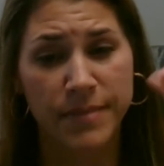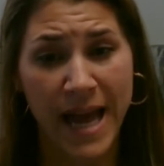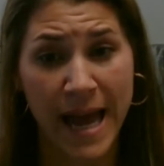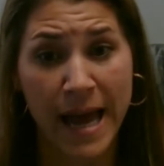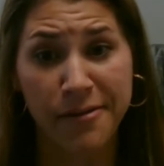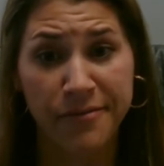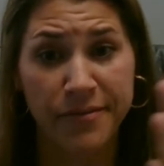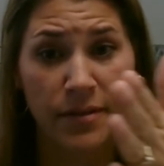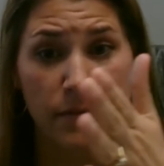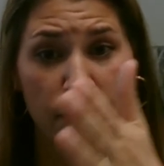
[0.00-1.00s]
half
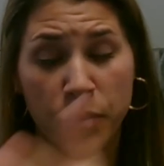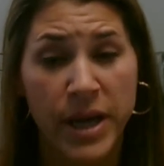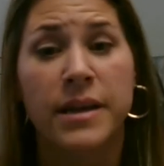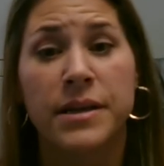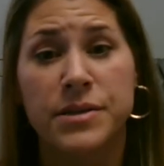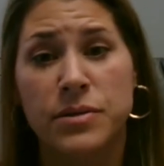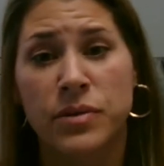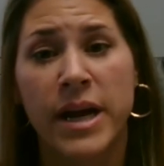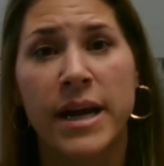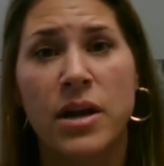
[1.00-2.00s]
weakness,
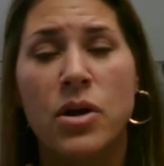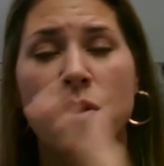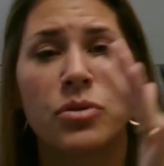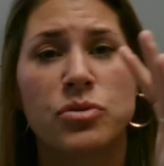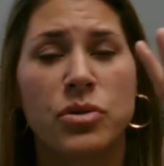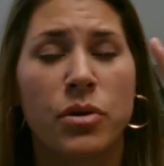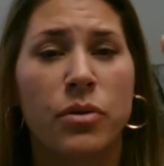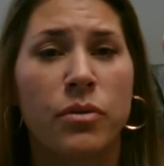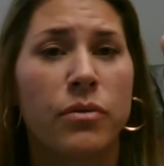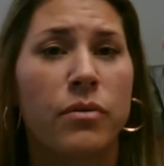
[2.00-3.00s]
right?
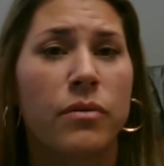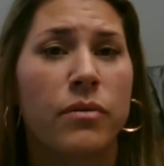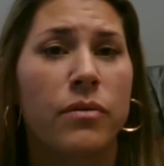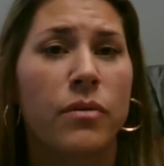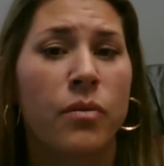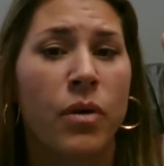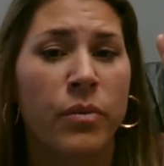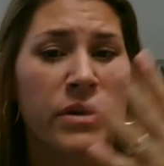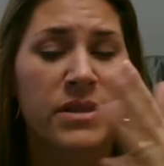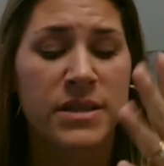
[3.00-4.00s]
So what
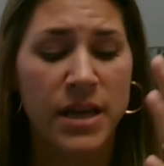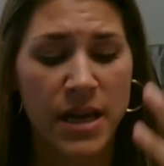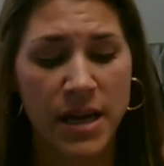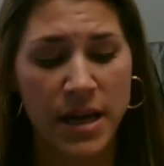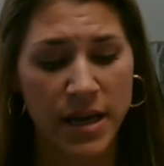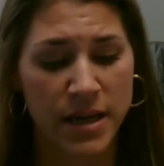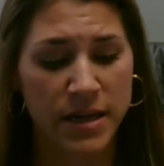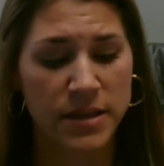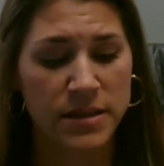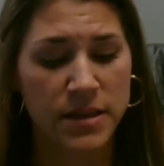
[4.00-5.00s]
we see
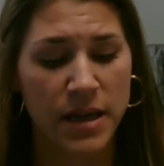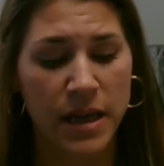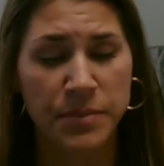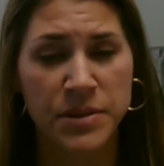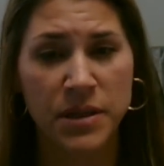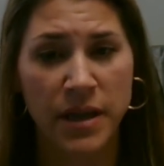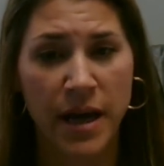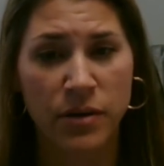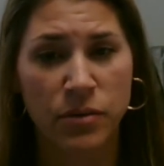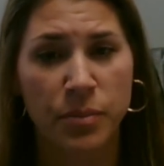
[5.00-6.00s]
is
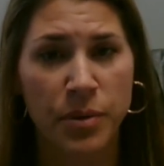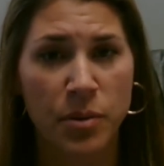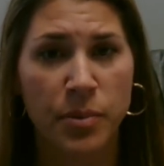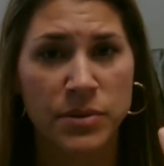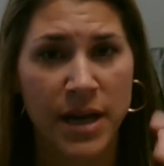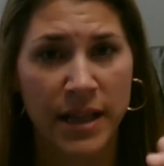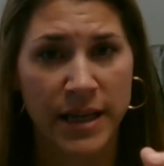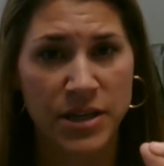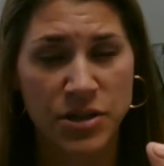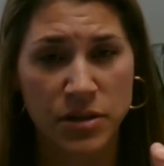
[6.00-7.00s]
ipsilateral pupil
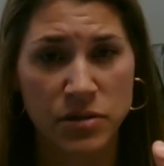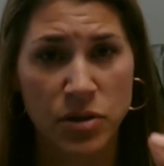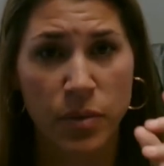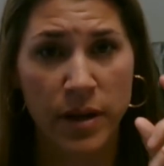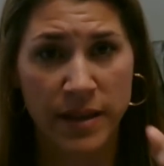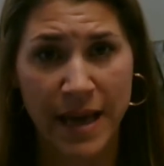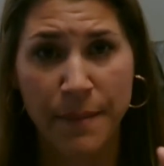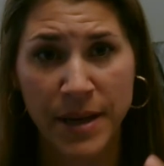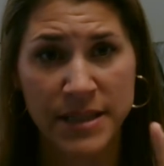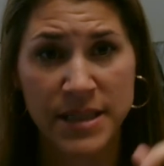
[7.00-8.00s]
dilation. So that
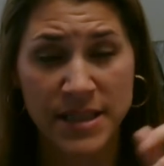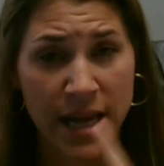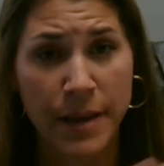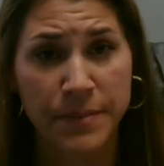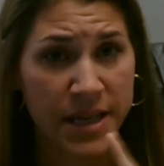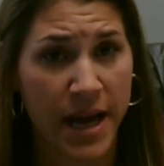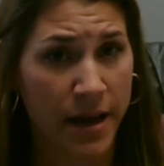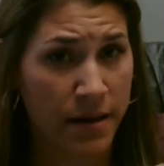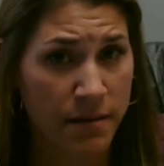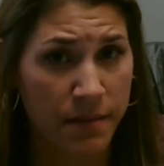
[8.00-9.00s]
means the same
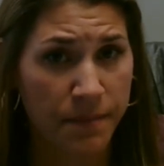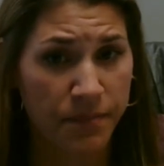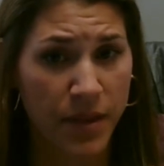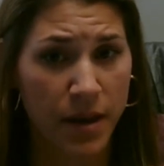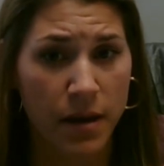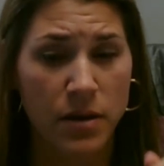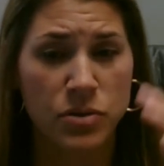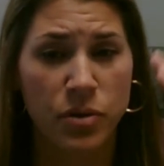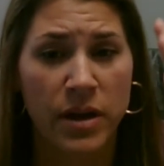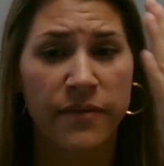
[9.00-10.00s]
side.
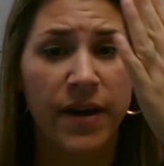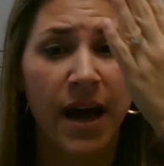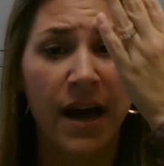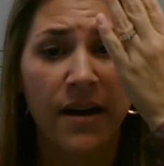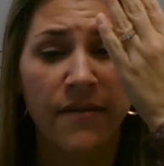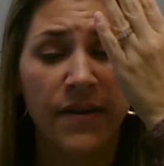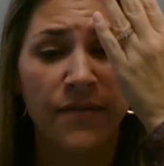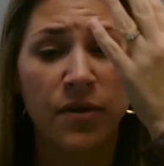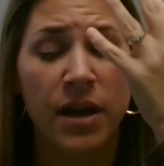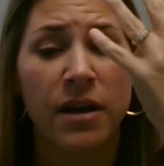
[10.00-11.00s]
So if I had
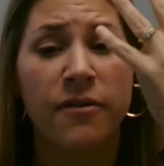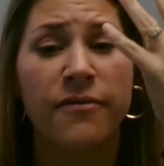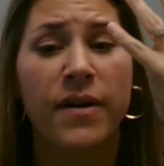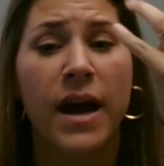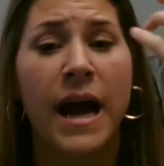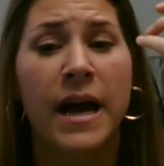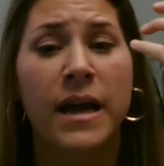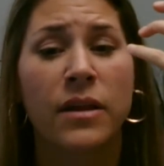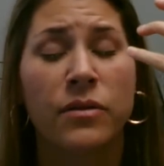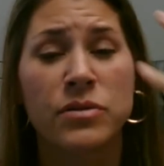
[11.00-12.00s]

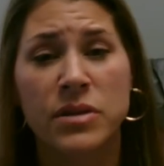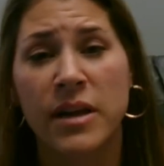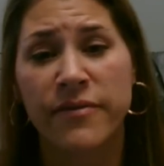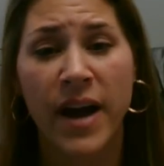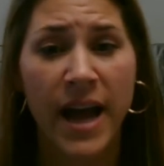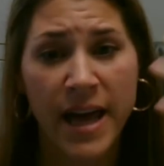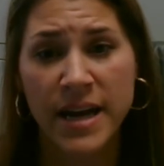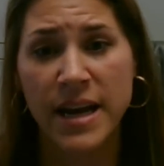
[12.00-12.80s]
a